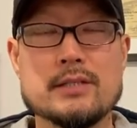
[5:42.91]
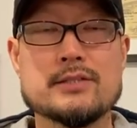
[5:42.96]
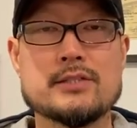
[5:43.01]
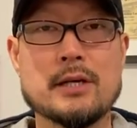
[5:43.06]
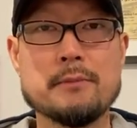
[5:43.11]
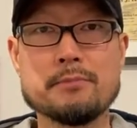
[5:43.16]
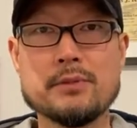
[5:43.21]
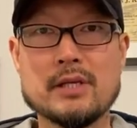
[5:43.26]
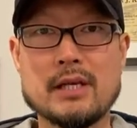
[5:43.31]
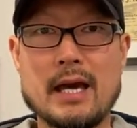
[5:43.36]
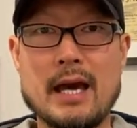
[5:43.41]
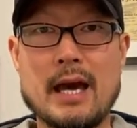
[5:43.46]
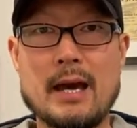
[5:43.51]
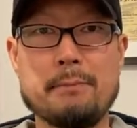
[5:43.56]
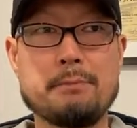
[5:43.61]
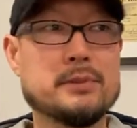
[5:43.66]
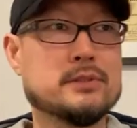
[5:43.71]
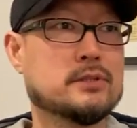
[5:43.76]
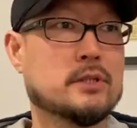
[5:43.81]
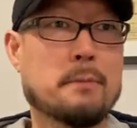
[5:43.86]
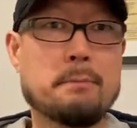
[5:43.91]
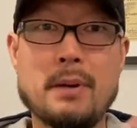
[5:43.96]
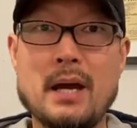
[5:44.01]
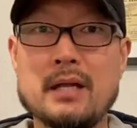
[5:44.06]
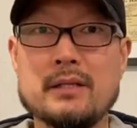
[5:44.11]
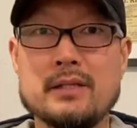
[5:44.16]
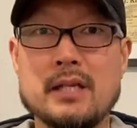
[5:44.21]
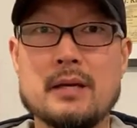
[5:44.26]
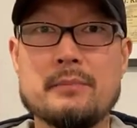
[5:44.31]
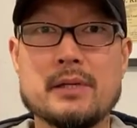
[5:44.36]
Something happens, a
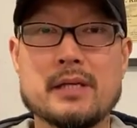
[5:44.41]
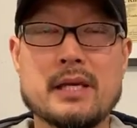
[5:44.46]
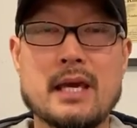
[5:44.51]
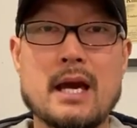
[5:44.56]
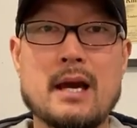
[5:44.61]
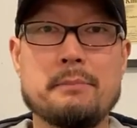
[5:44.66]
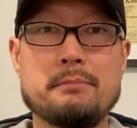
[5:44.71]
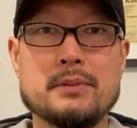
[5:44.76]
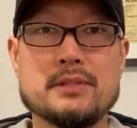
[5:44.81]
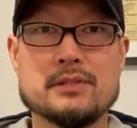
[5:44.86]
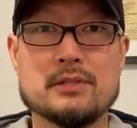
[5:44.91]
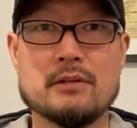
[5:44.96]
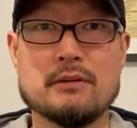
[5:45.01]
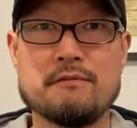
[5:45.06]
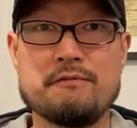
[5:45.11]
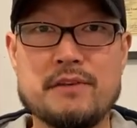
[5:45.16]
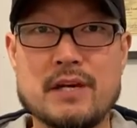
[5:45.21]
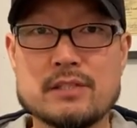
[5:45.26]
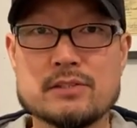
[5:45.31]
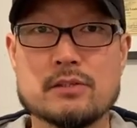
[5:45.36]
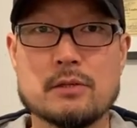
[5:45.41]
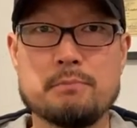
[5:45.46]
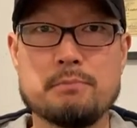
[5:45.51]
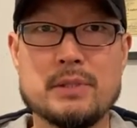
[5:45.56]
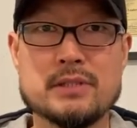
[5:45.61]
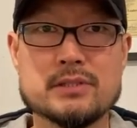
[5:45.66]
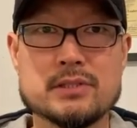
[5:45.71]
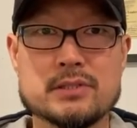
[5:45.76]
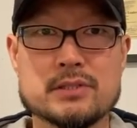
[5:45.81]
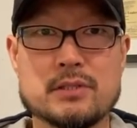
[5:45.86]
pandemic happens that affects their
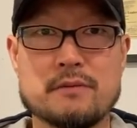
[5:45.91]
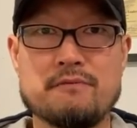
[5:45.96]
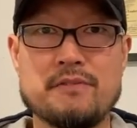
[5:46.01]
business,